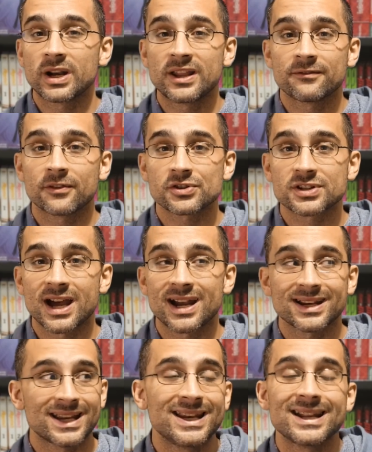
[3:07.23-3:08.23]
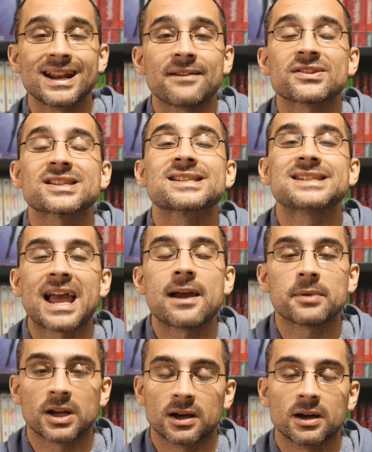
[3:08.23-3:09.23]
when he first got it, he didn't have the
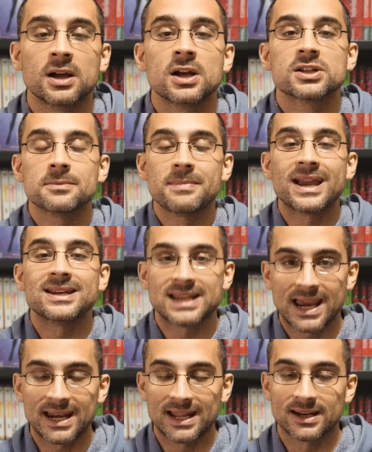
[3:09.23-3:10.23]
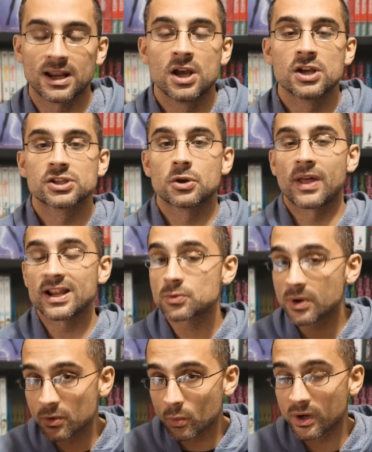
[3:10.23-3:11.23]
stamina to maintain it. So that's
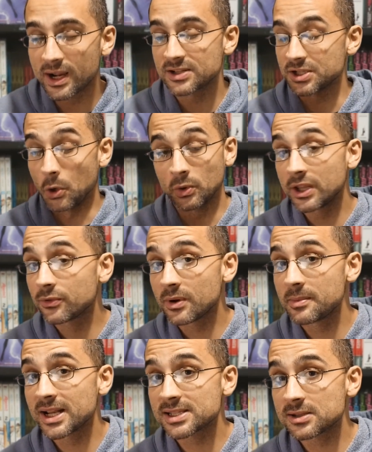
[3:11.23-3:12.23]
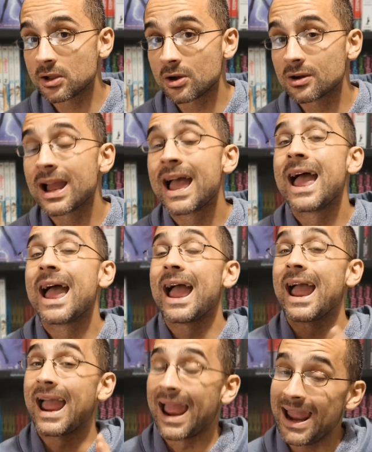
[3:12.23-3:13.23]
why the workout's only three minutes long,
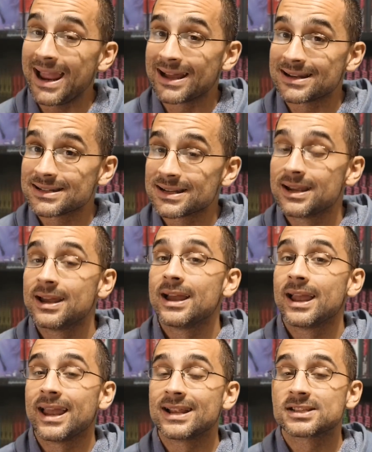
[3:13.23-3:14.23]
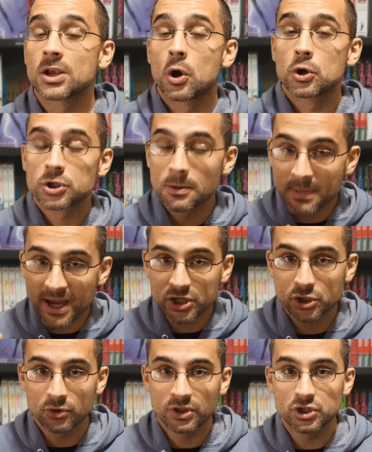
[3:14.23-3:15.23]
and it's to make
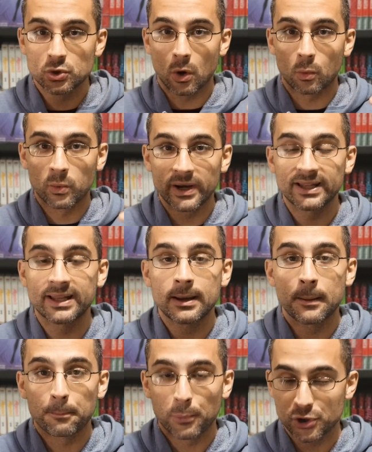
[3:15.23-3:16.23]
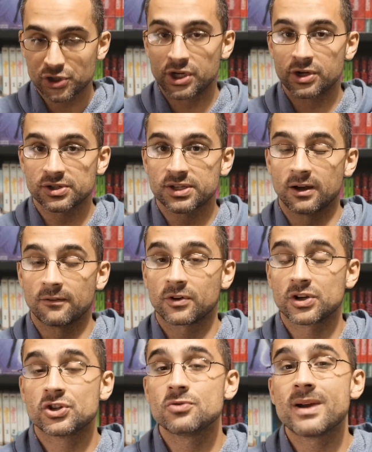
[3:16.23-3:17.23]
sure that you are really pushing yourself
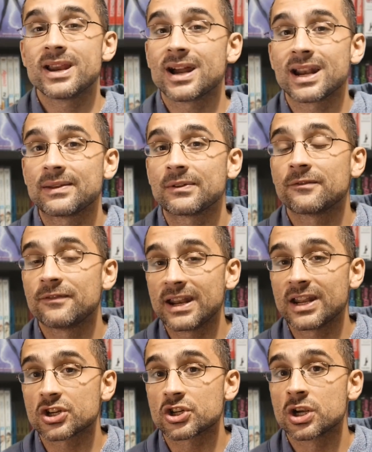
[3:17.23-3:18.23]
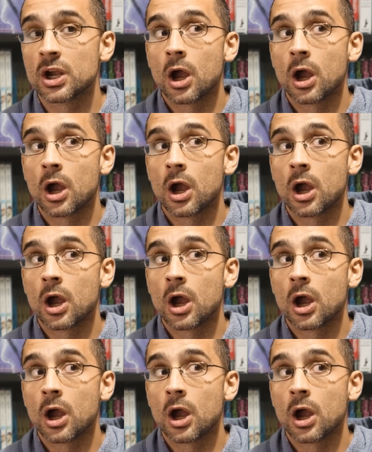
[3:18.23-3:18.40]
because you may not even finish